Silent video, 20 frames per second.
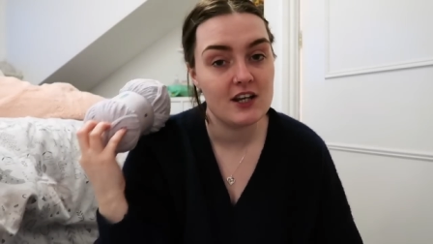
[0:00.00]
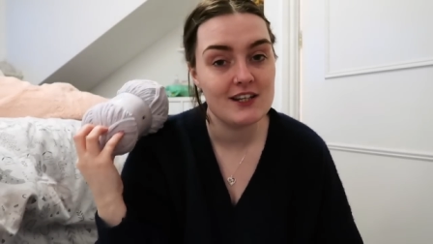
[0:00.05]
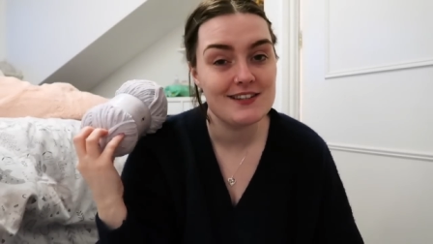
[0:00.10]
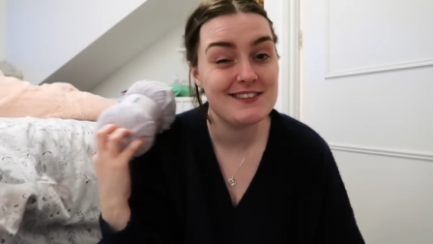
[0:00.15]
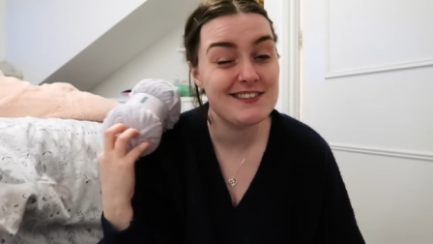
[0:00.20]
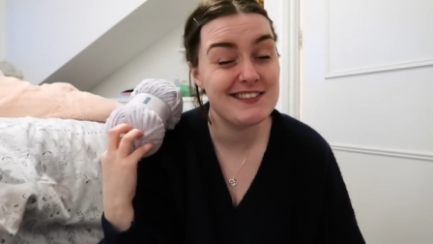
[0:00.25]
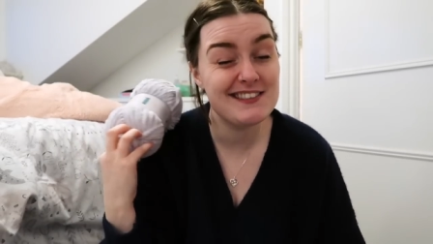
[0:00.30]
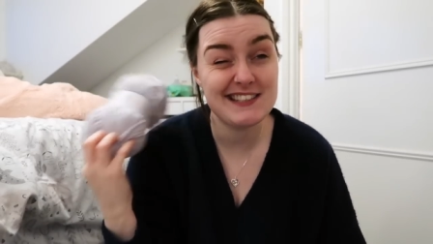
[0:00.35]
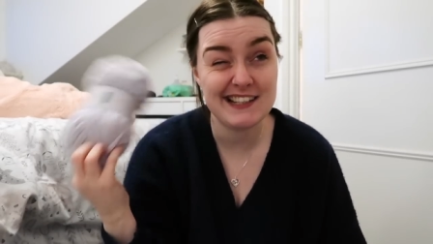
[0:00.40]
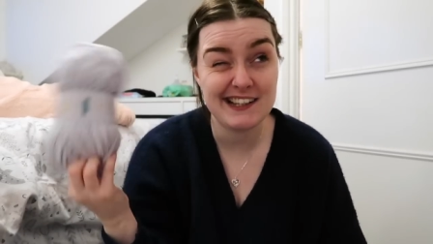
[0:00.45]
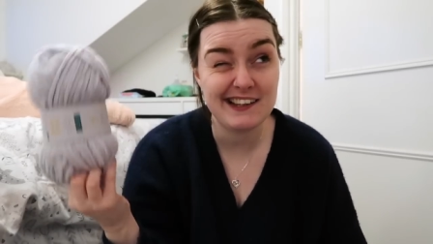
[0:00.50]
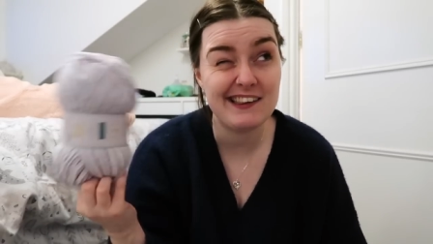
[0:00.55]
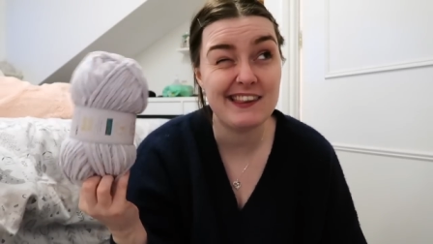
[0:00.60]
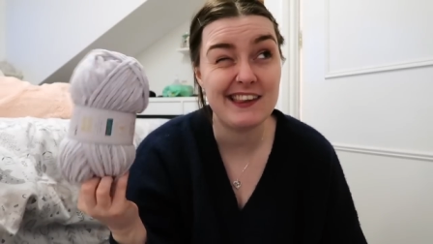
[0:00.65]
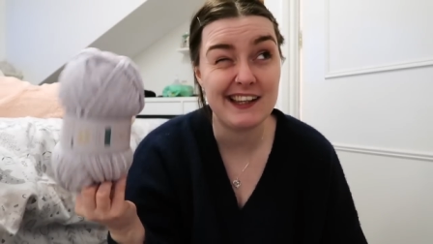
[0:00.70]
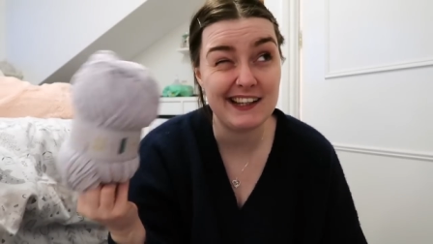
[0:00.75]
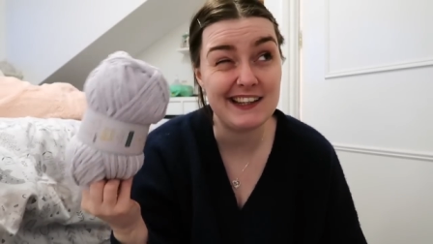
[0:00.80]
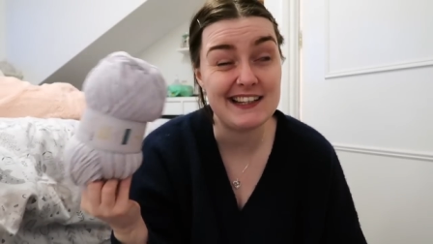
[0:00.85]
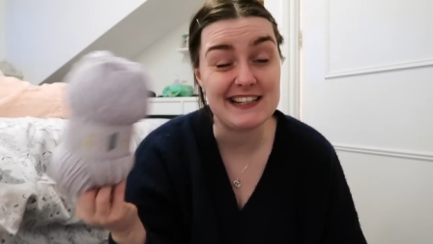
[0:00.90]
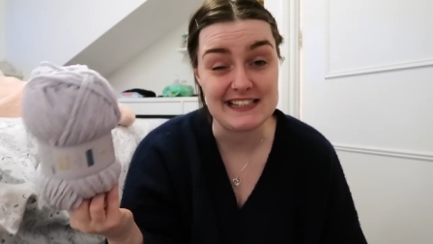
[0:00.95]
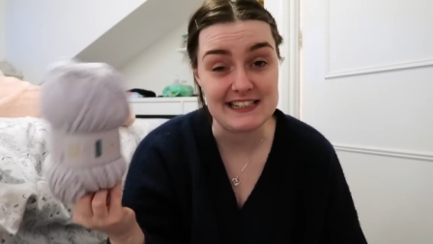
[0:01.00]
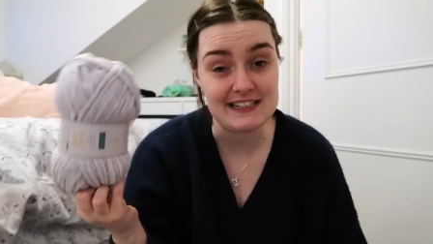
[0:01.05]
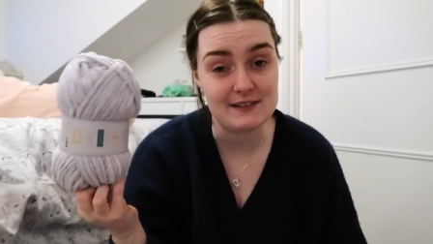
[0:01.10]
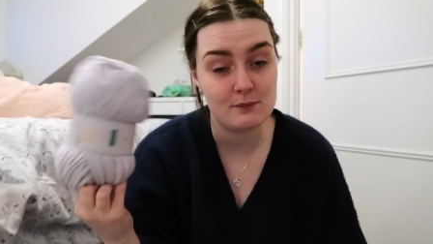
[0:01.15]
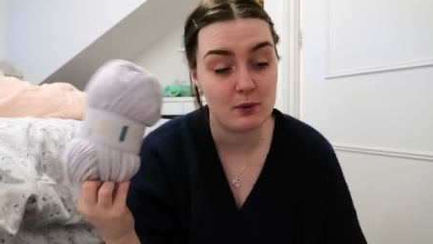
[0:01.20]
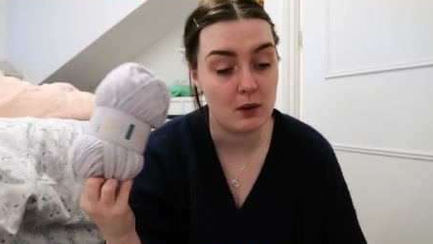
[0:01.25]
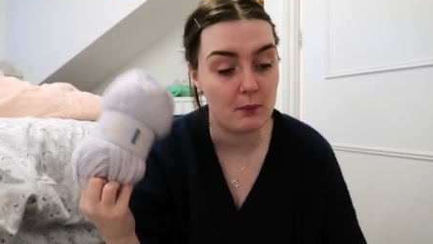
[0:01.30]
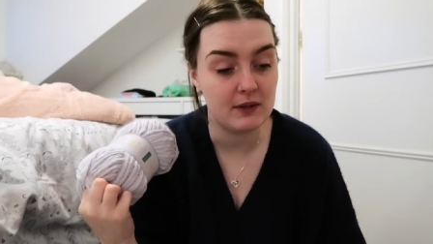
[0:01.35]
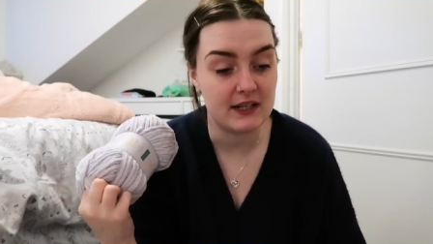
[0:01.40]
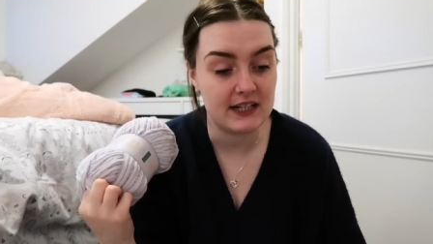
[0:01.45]
Still think this is
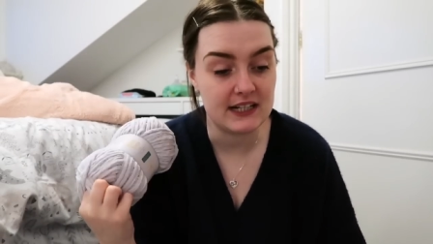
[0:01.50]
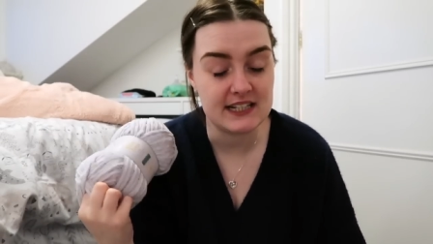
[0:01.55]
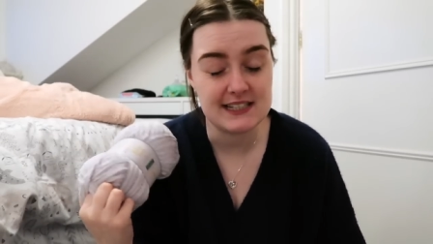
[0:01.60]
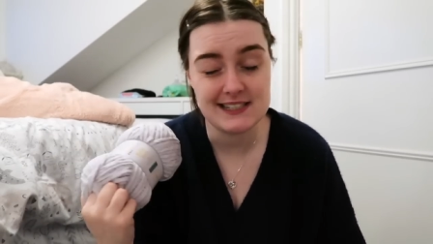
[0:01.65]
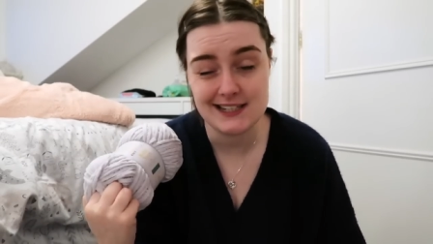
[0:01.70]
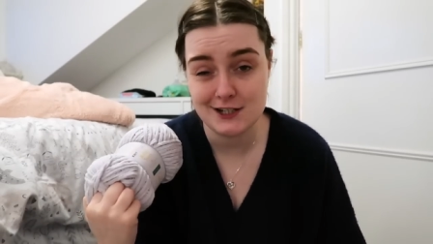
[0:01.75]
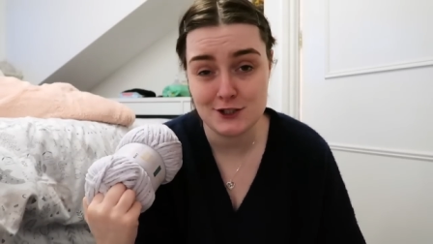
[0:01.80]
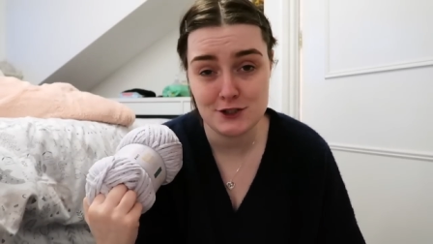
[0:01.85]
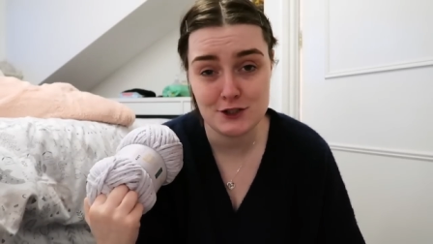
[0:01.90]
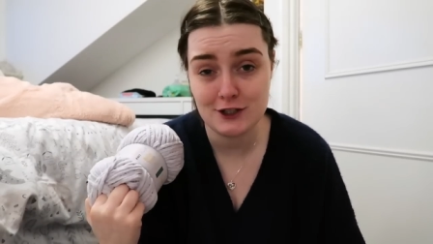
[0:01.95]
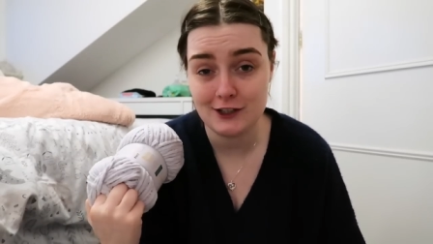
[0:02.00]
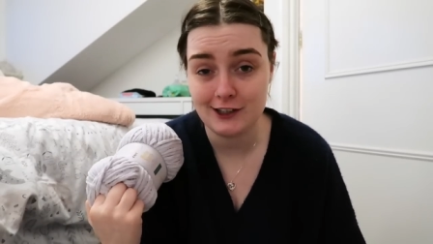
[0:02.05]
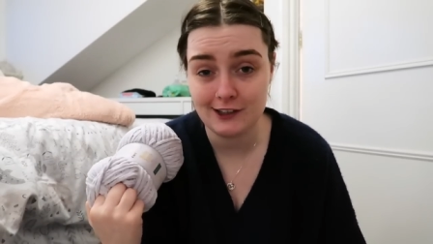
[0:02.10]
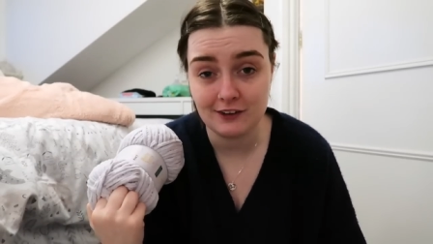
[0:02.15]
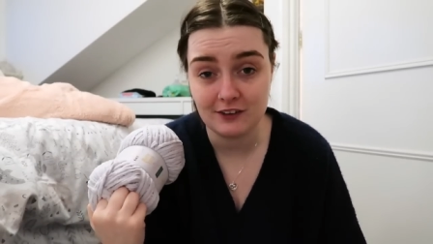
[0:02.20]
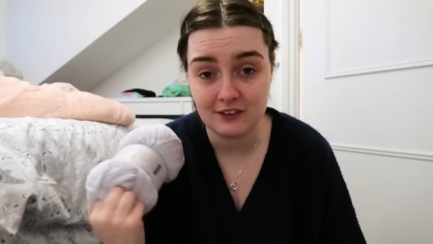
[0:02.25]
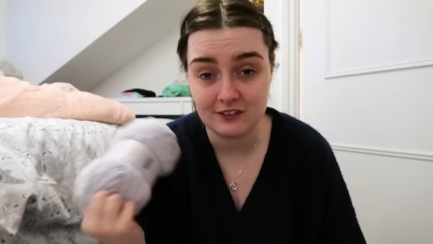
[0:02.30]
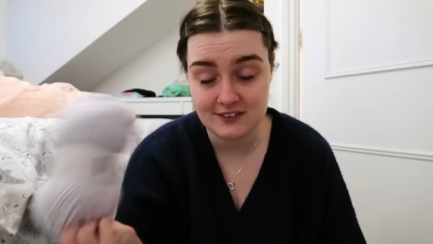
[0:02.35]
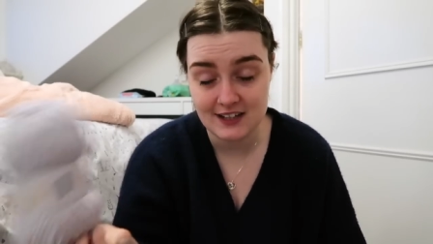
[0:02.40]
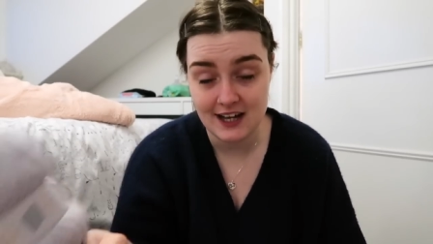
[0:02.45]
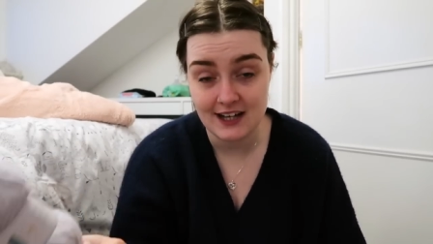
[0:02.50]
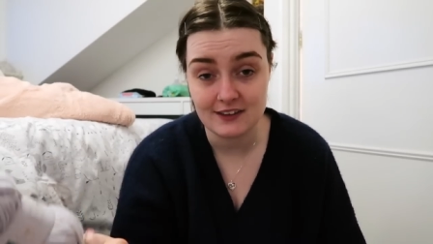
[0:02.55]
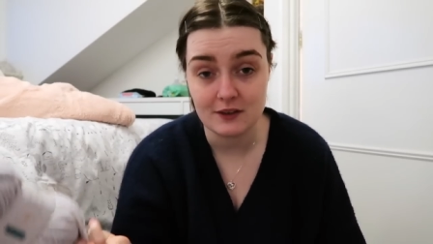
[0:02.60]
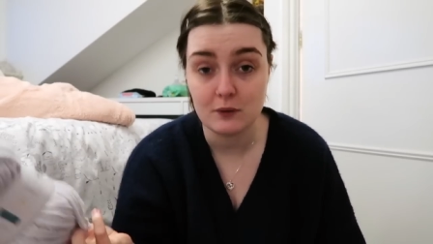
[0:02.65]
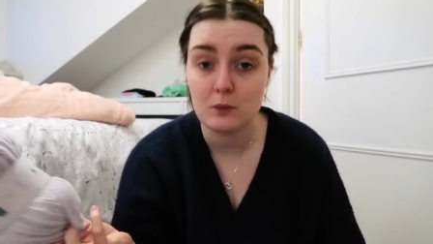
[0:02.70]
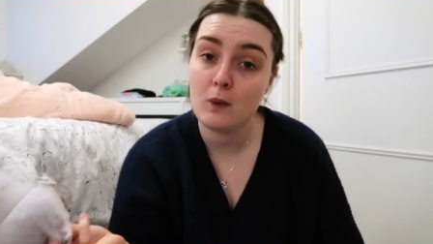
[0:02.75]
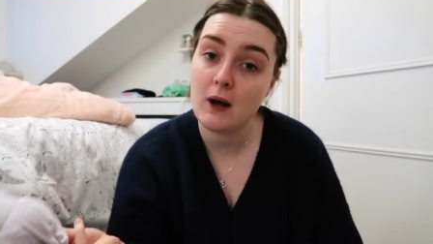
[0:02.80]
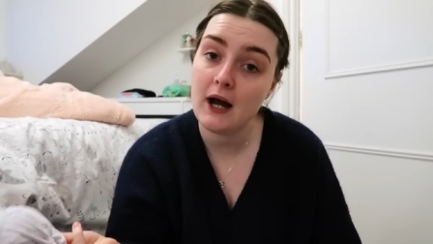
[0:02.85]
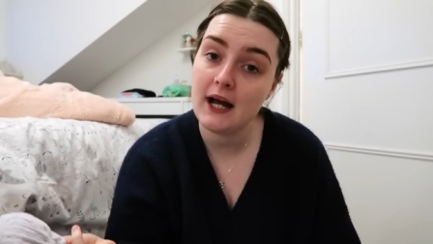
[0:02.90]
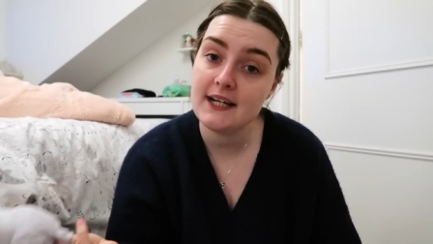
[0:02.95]
probably an essential alongside
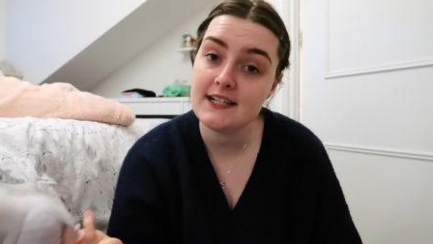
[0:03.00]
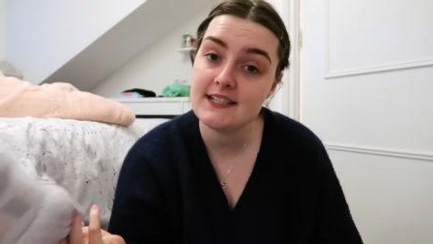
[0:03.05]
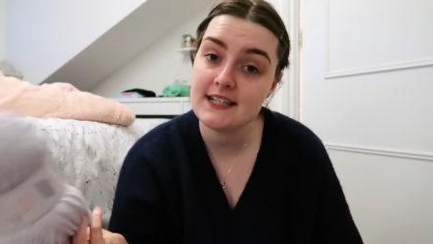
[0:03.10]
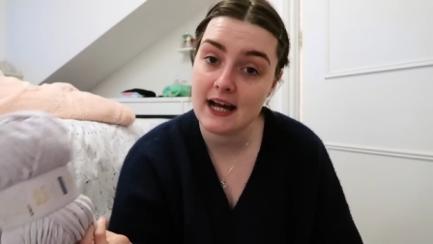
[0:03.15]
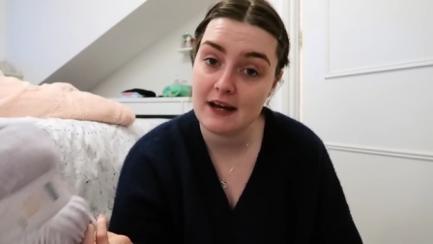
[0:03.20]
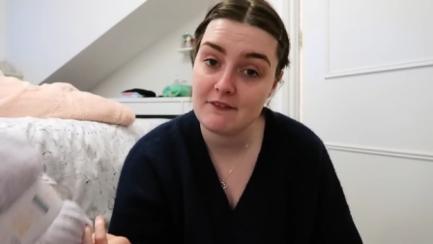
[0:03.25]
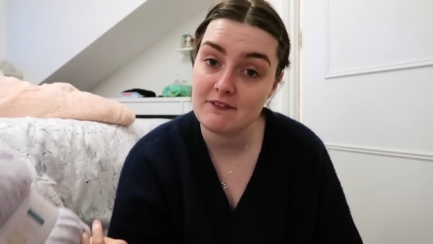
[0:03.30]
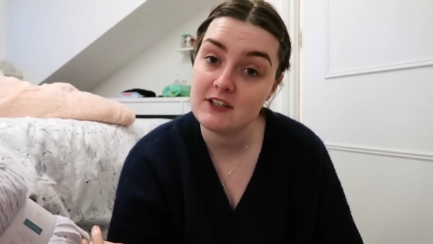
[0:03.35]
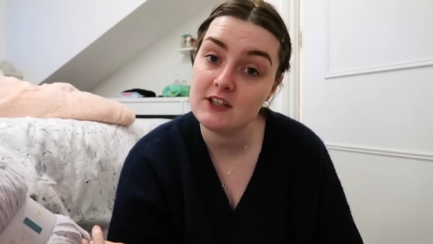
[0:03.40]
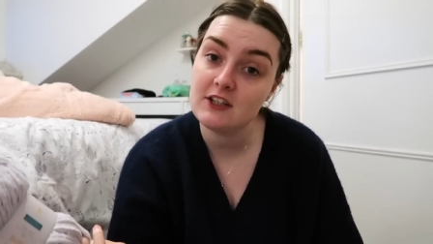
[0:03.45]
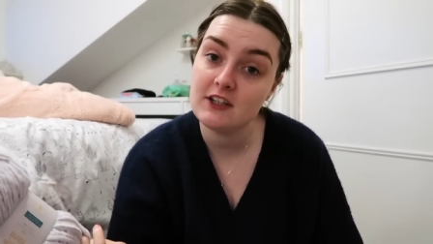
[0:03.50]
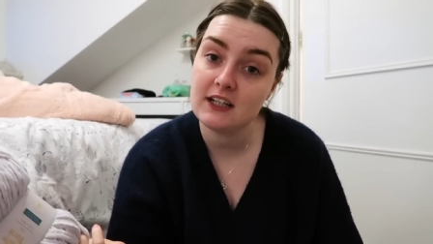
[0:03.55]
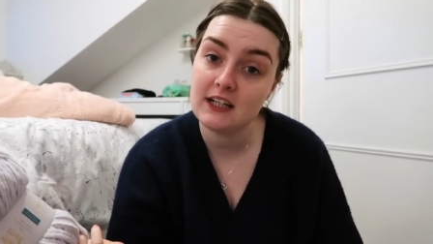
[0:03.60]
the white to have in your